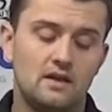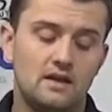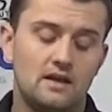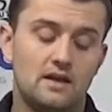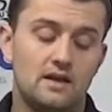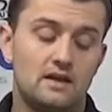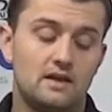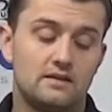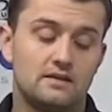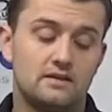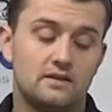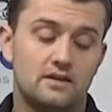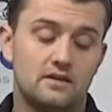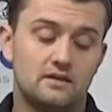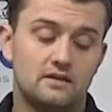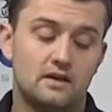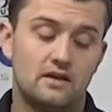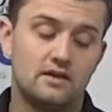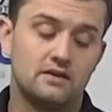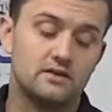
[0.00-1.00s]
And
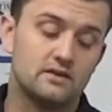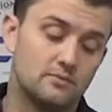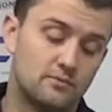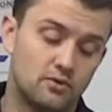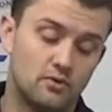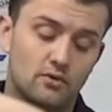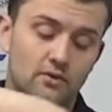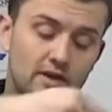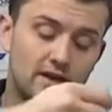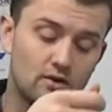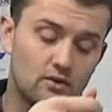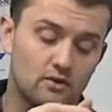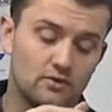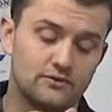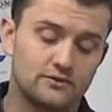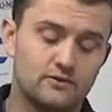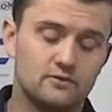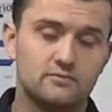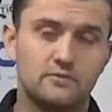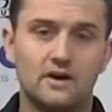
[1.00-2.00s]
then you're going to pull that old
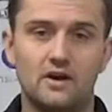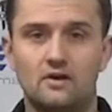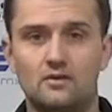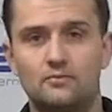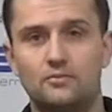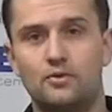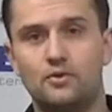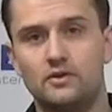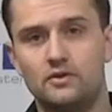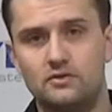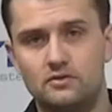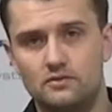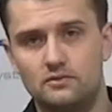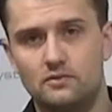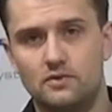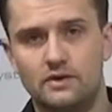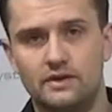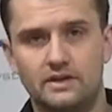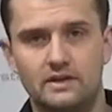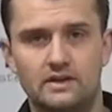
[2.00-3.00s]
tube out, put a new
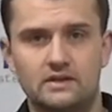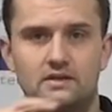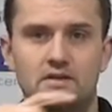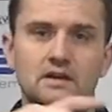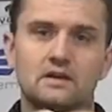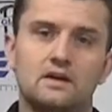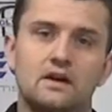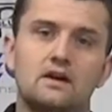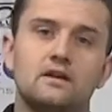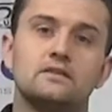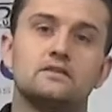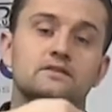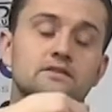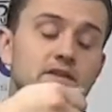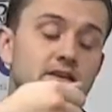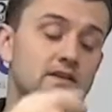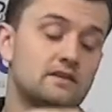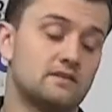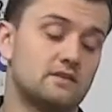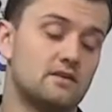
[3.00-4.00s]
one in,
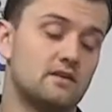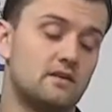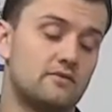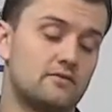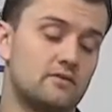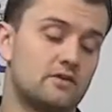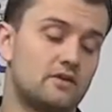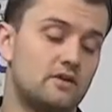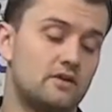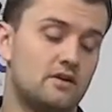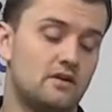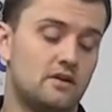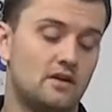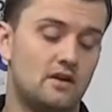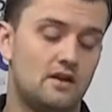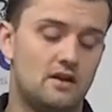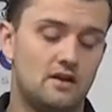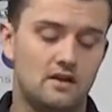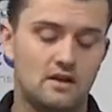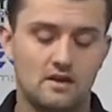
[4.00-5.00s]
untake the cover,
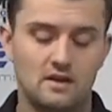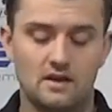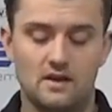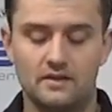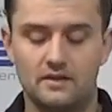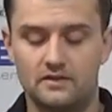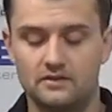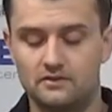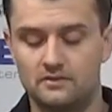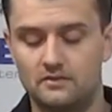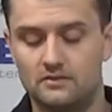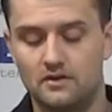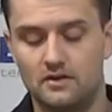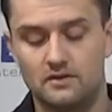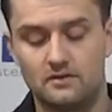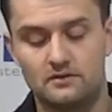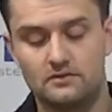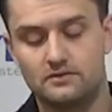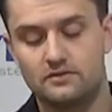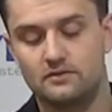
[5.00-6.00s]
and then you
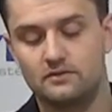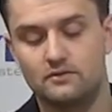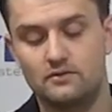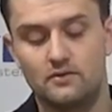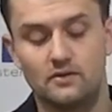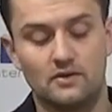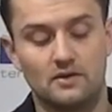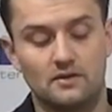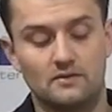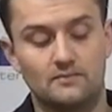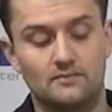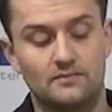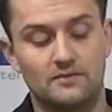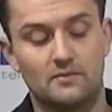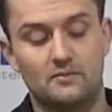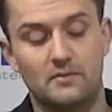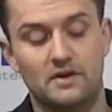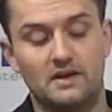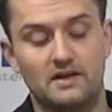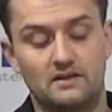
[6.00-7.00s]
screw the,
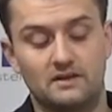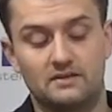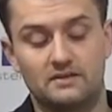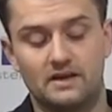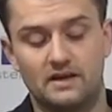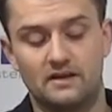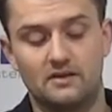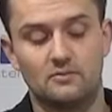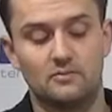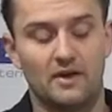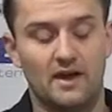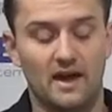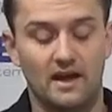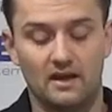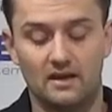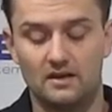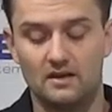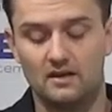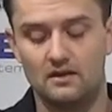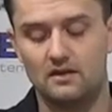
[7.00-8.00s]
the main container back
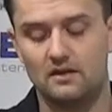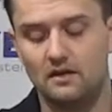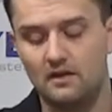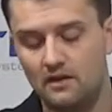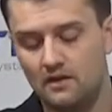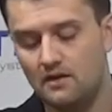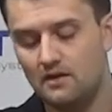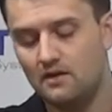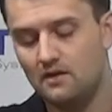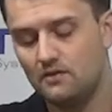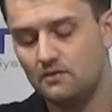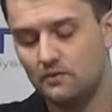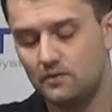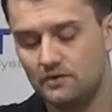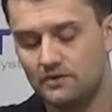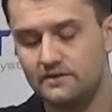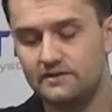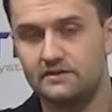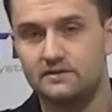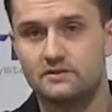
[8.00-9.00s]
in
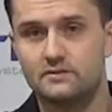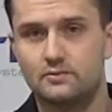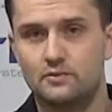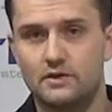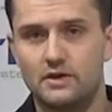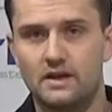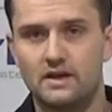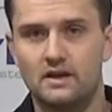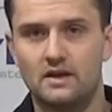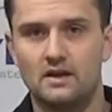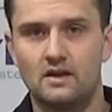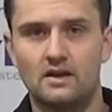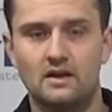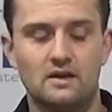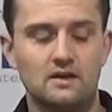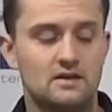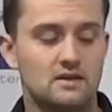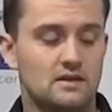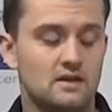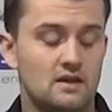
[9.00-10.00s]
release the spring,
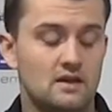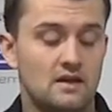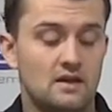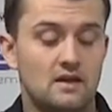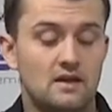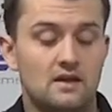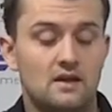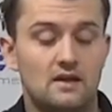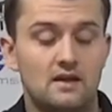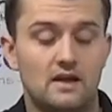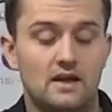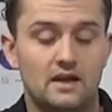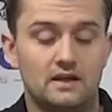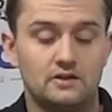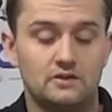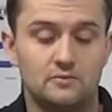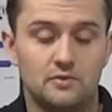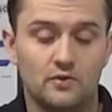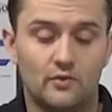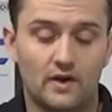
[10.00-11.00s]
and
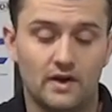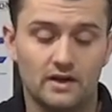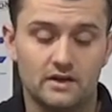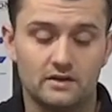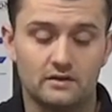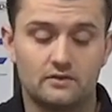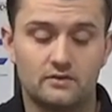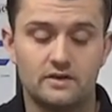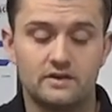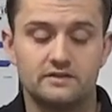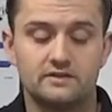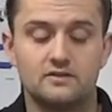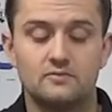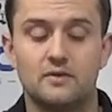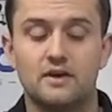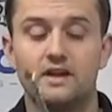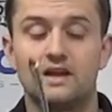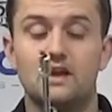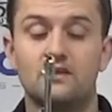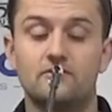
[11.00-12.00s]
you'll be ready to grease. You
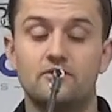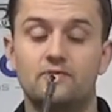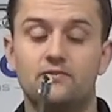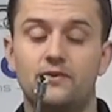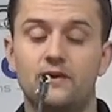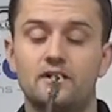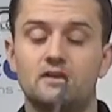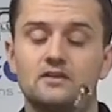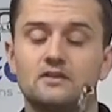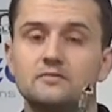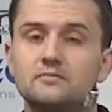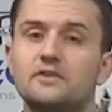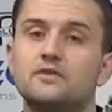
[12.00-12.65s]
might have to fight a little